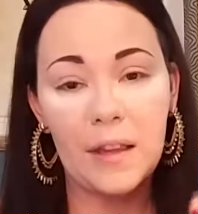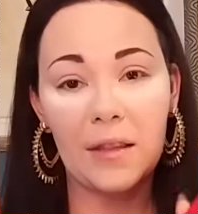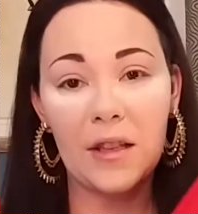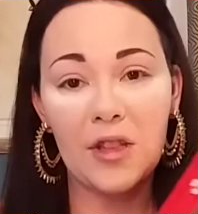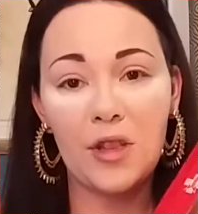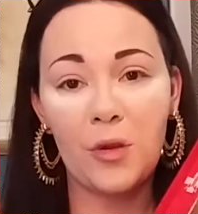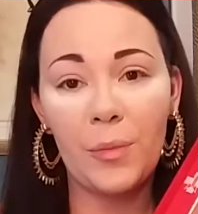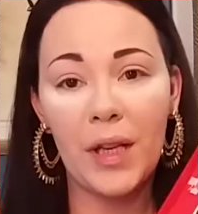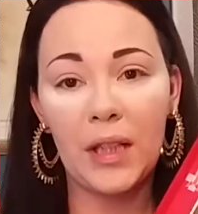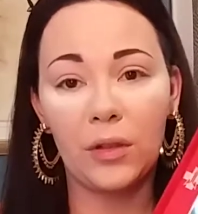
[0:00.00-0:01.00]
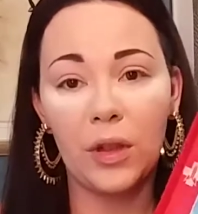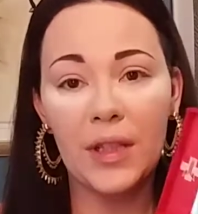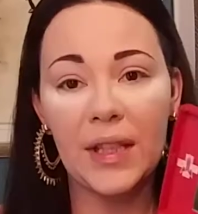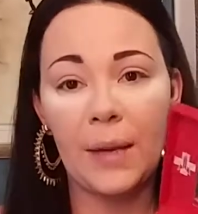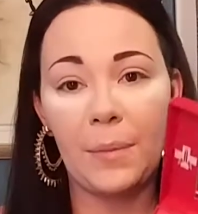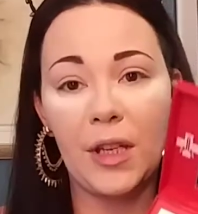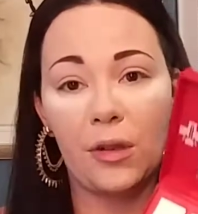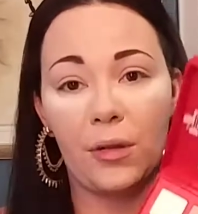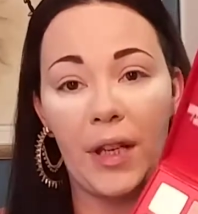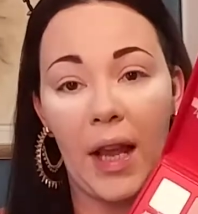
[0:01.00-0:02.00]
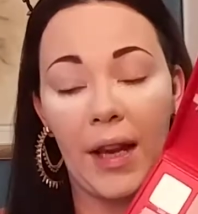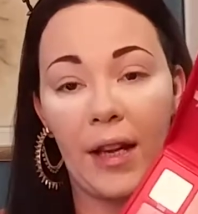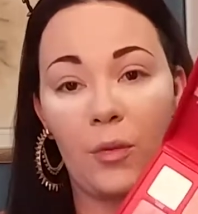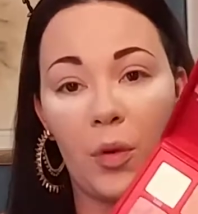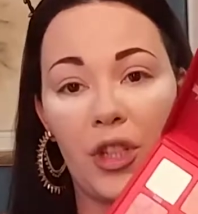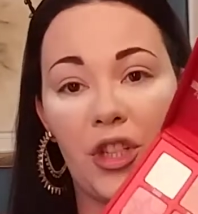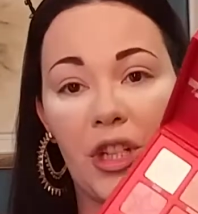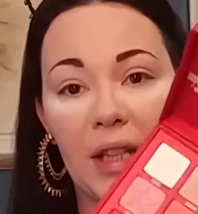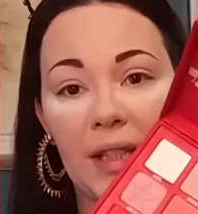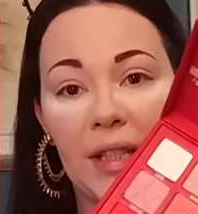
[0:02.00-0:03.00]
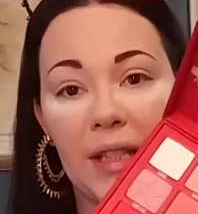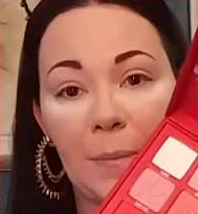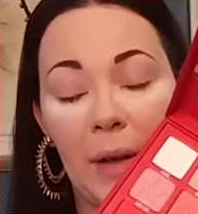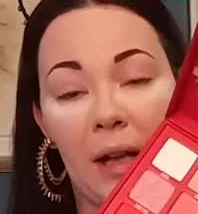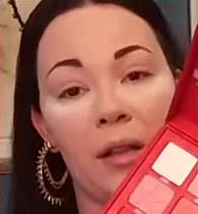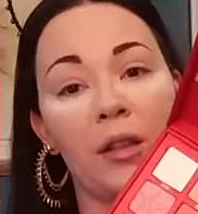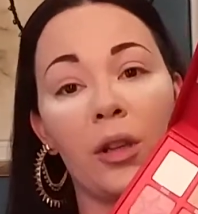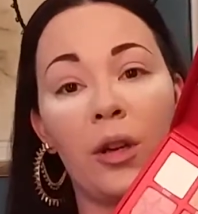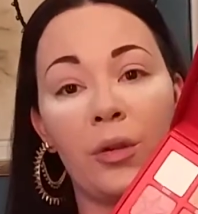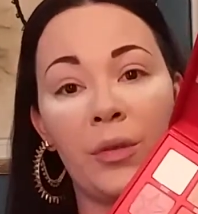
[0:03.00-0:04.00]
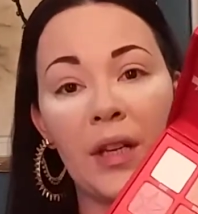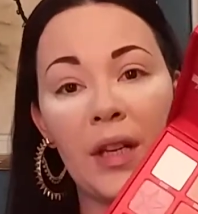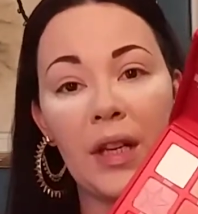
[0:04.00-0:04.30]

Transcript: that so many looks can be created with just this palette alone.